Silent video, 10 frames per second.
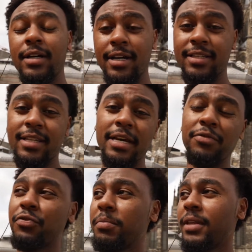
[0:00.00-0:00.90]
Aside
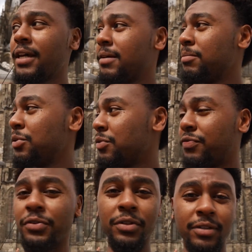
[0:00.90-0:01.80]
from that
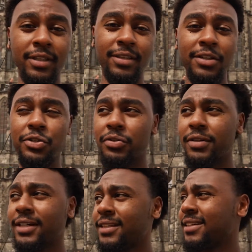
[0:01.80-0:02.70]
beautiful cathedral
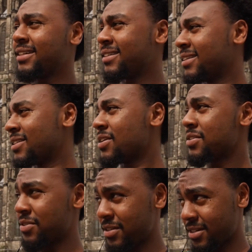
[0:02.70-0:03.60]
right there, there's
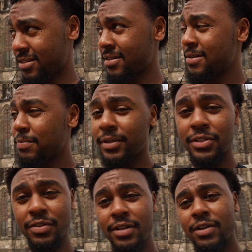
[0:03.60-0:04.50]
also this
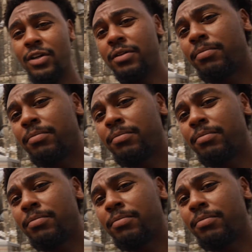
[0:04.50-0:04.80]
place right here called the